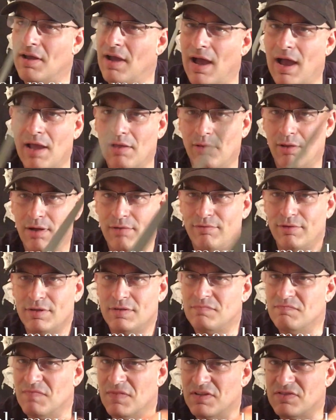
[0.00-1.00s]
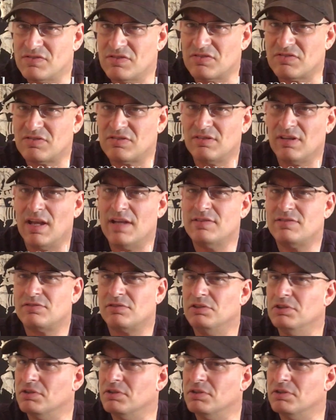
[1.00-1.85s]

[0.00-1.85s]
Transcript: I love it. It's a slicer.